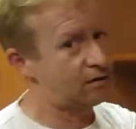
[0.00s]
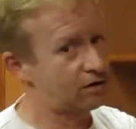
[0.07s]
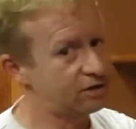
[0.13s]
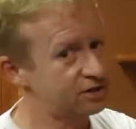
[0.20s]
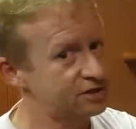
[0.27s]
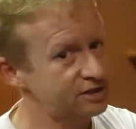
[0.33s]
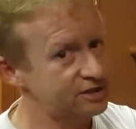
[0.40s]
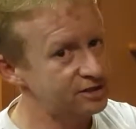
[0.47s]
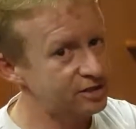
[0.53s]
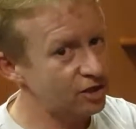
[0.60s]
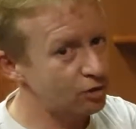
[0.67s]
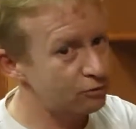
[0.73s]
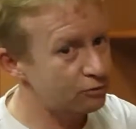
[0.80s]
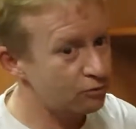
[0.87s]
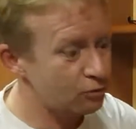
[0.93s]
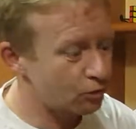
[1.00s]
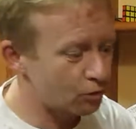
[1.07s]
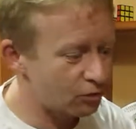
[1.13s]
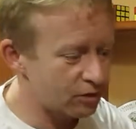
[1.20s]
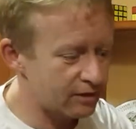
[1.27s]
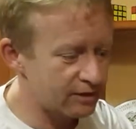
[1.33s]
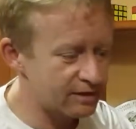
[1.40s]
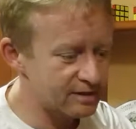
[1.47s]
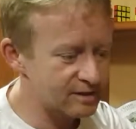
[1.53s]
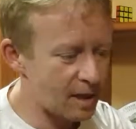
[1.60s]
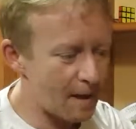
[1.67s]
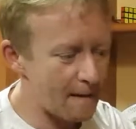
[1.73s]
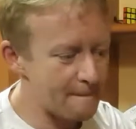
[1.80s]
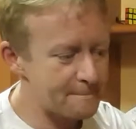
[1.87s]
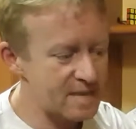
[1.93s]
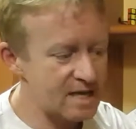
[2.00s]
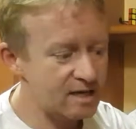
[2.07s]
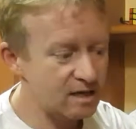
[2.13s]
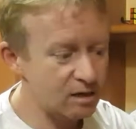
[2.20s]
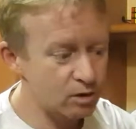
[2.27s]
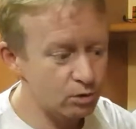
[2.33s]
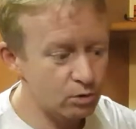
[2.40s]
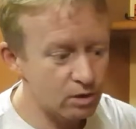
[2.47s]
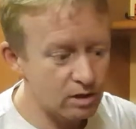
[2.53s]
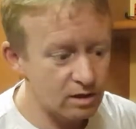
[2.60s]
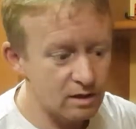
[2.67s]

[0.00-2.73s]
I did go for this pillow